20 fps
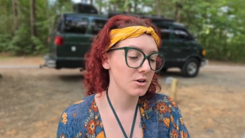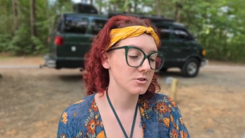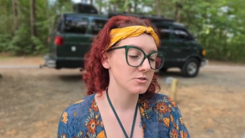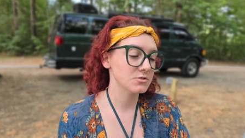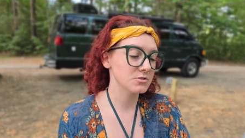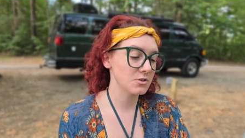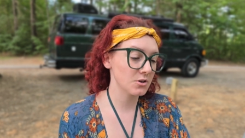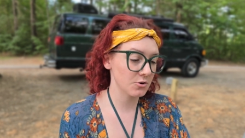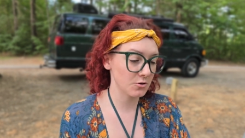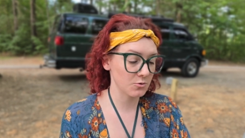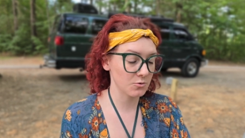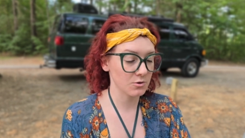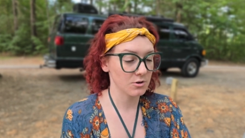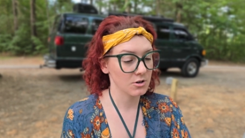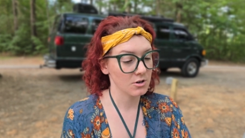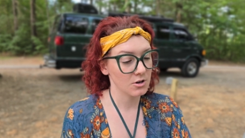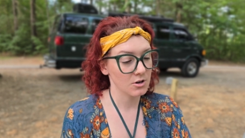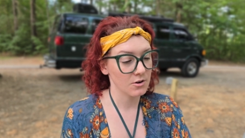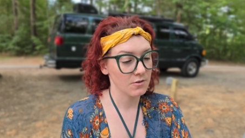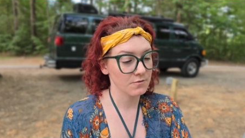So,
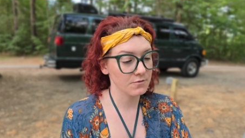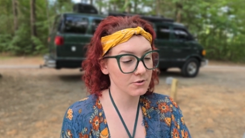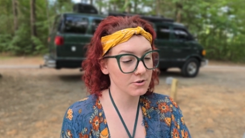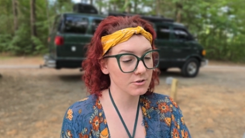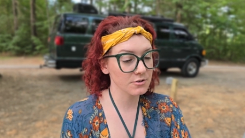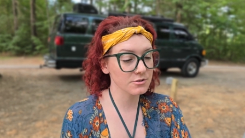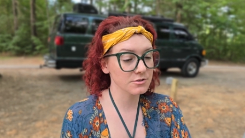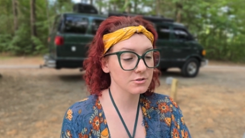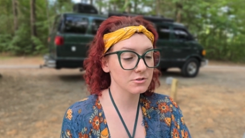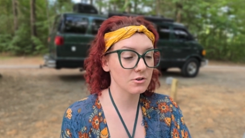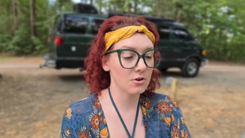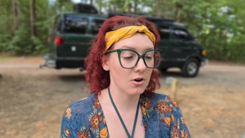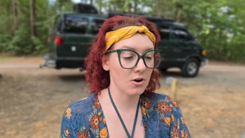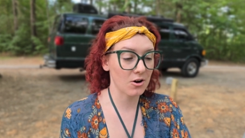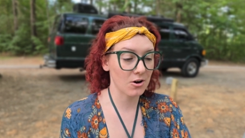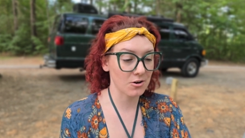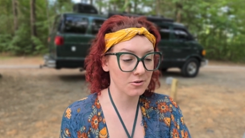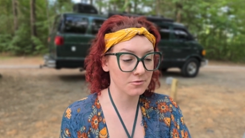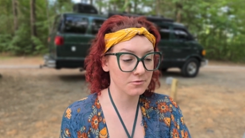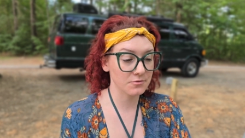first
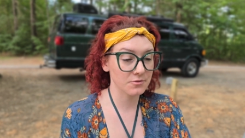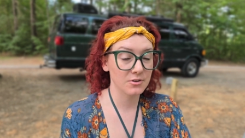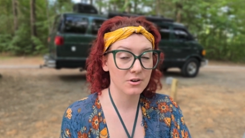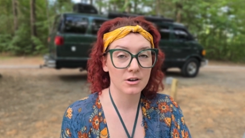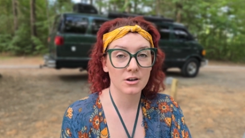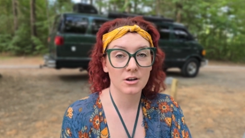off,